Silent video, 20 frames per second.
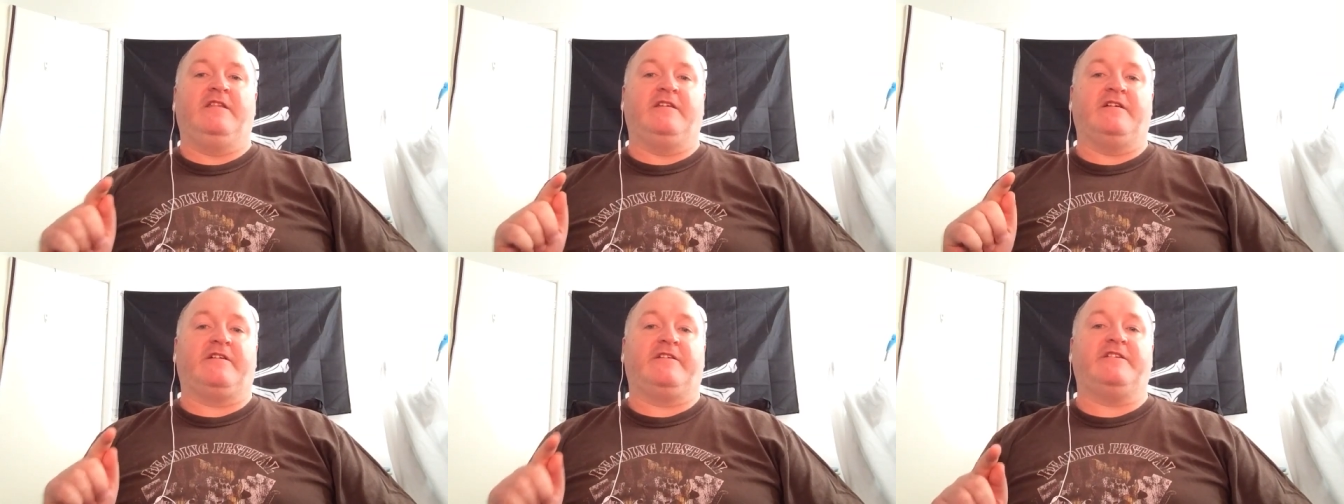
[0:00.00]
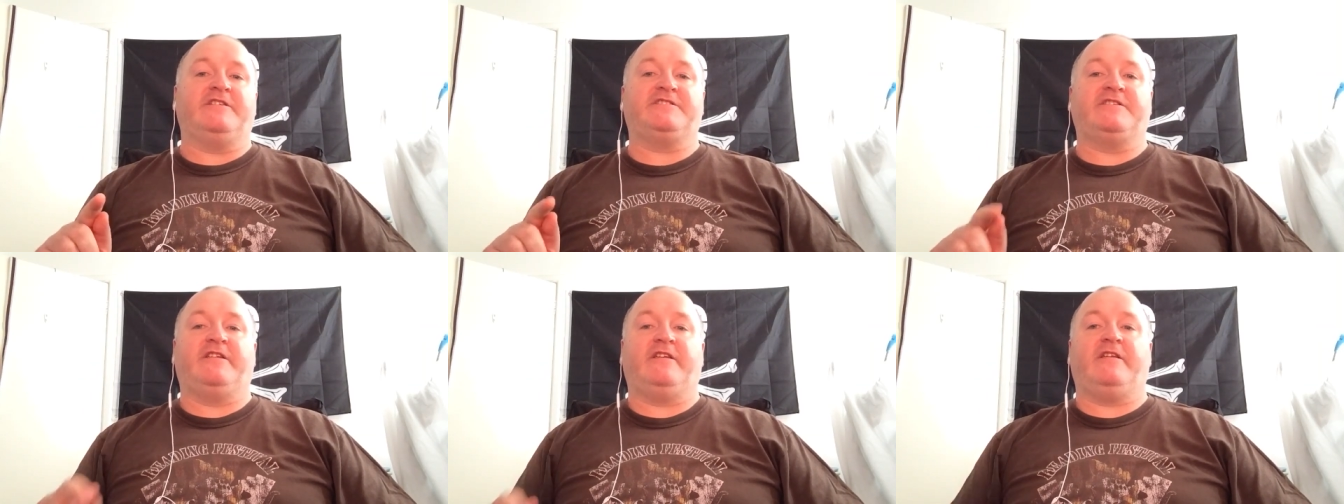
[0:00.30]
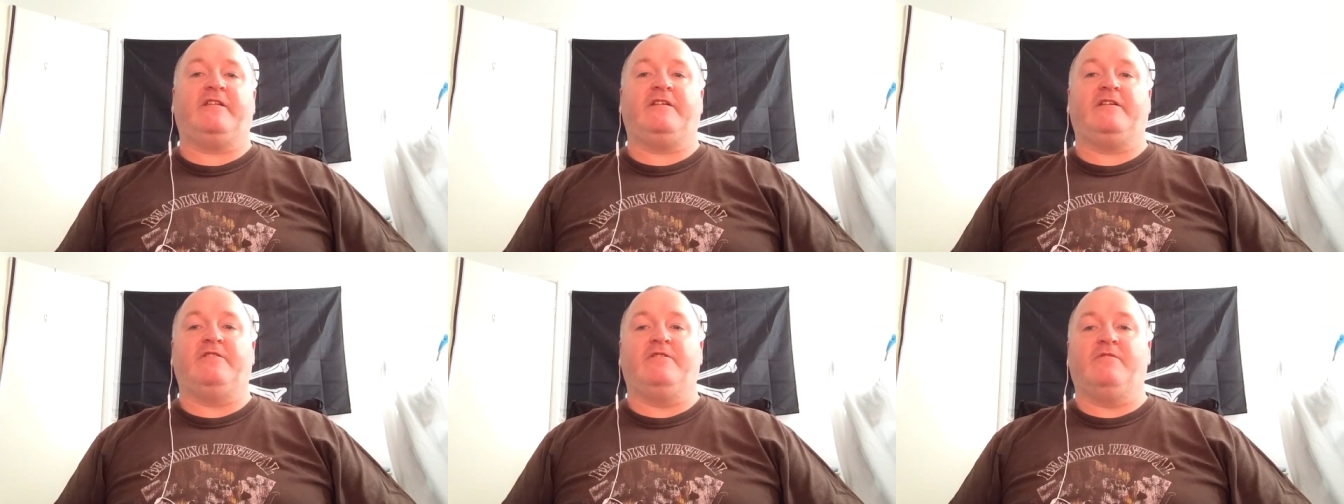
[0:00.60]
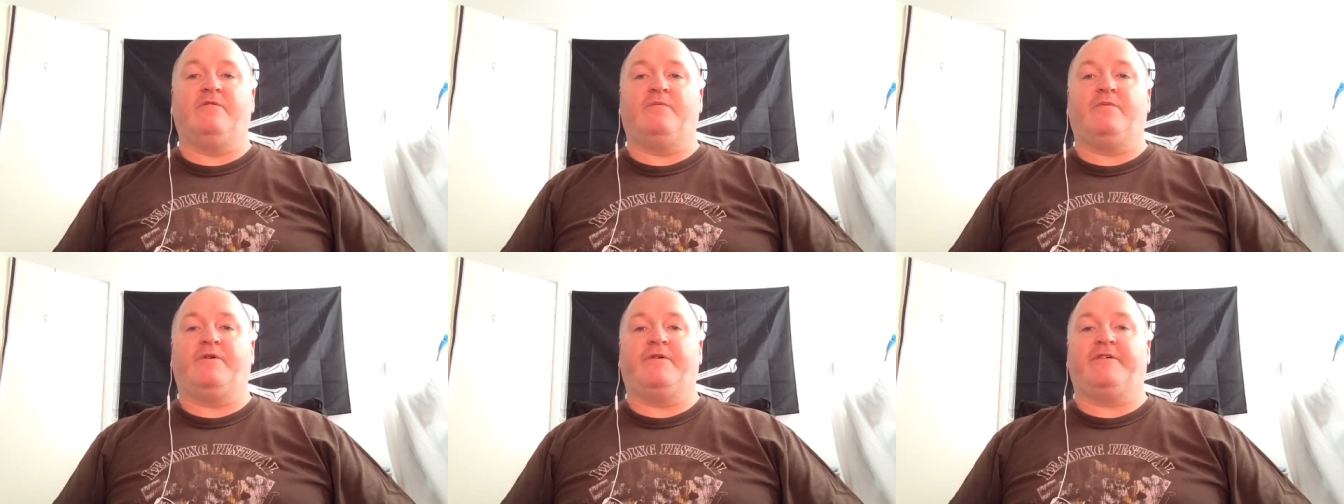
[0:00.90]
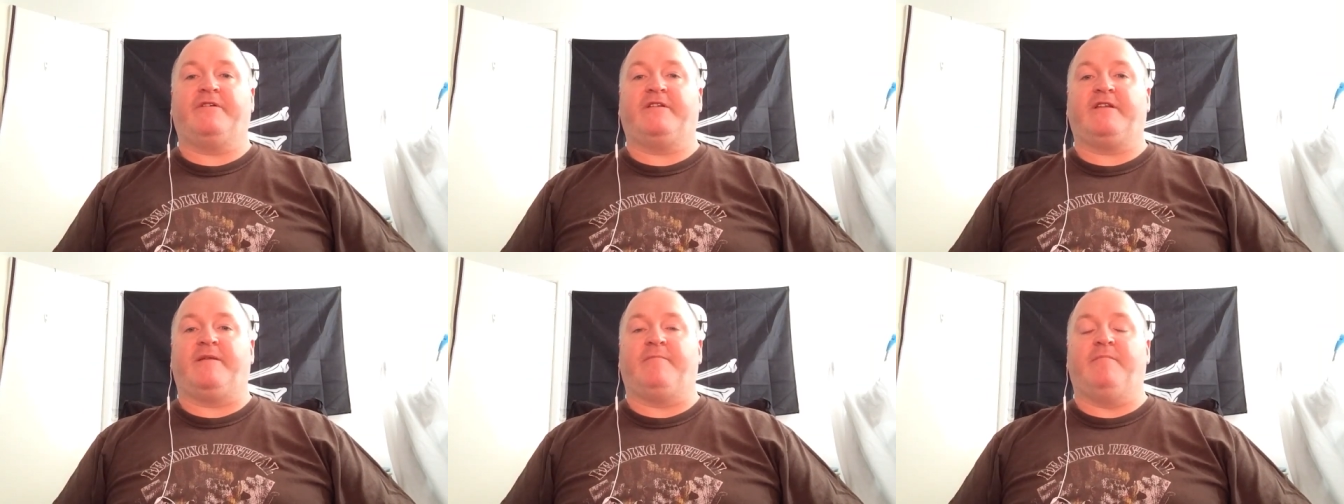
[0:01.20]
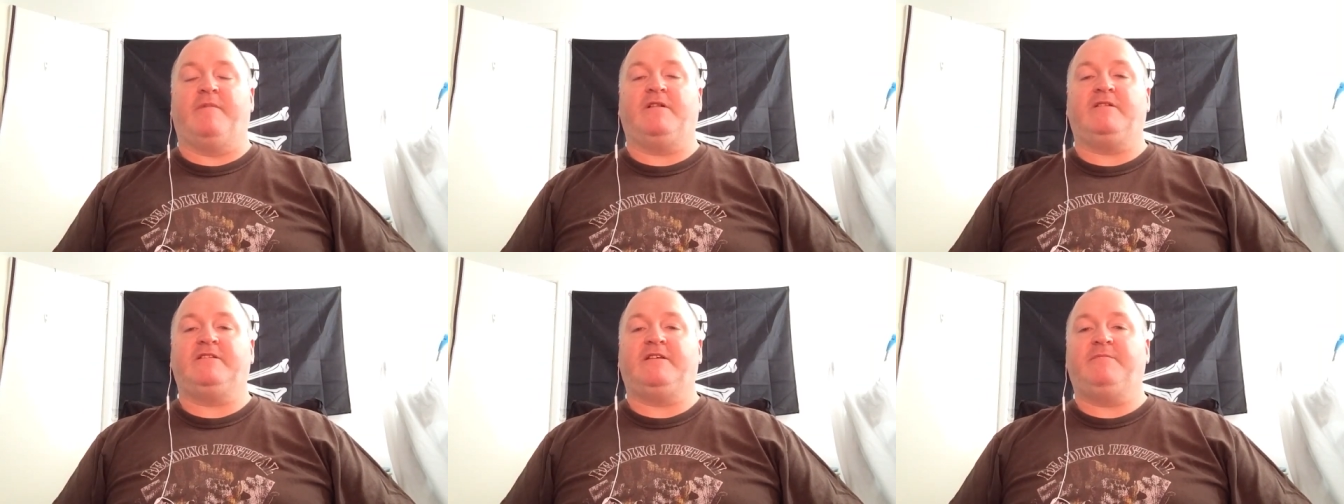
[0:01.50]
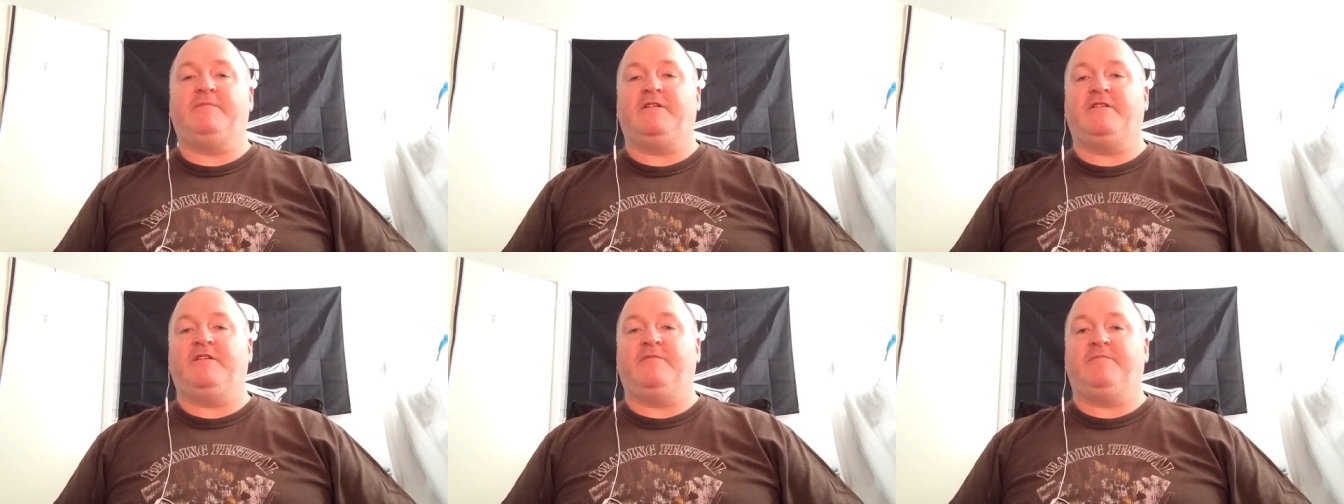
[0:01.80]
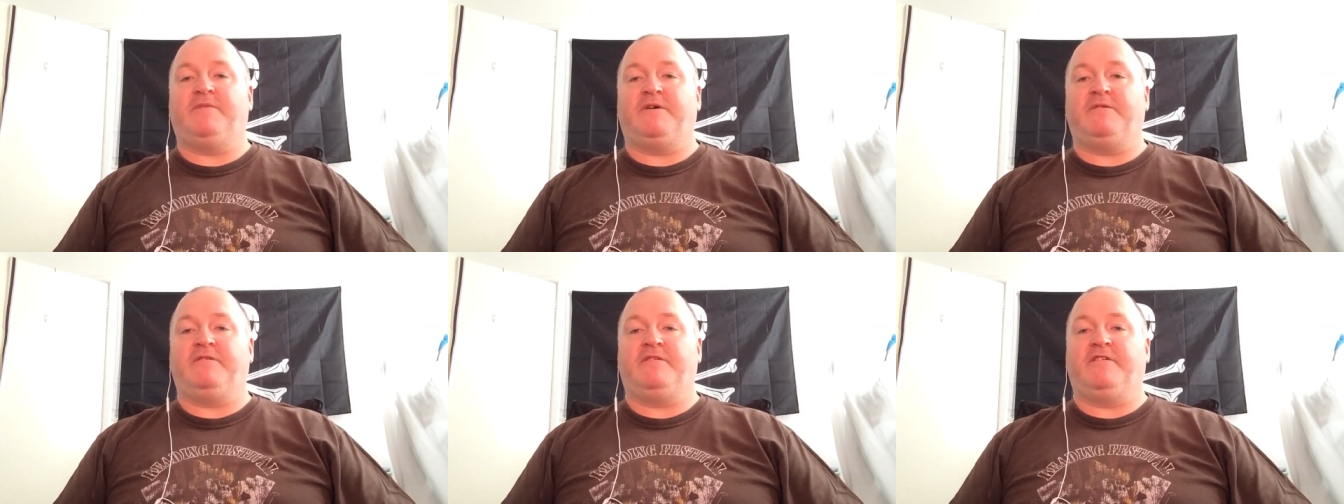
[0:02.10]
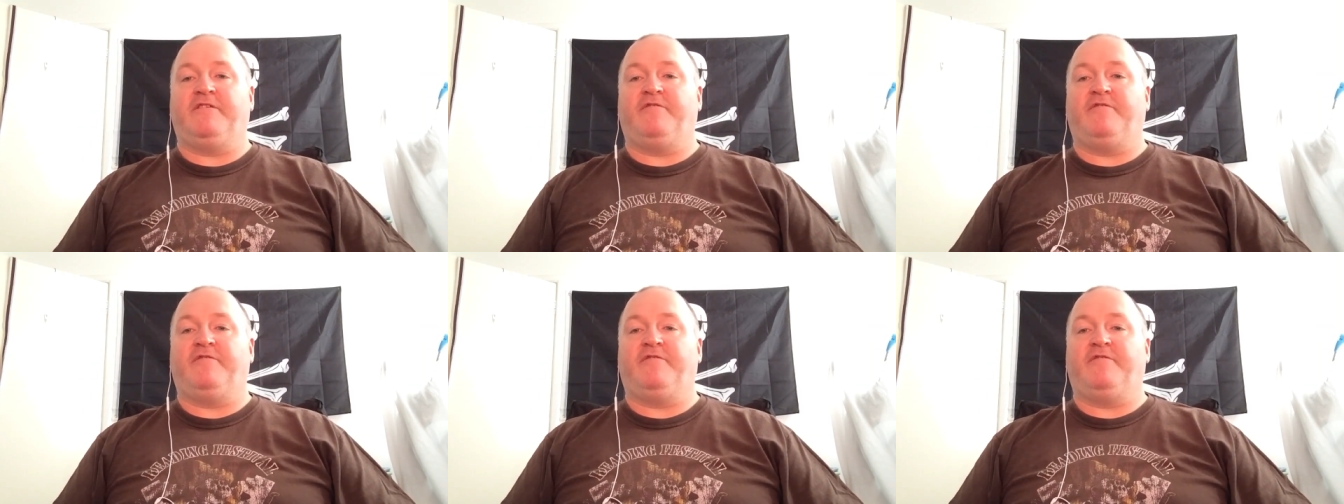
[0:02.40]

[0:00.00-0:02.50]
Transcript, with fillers: The Chris Grayling who awarded a multi million pound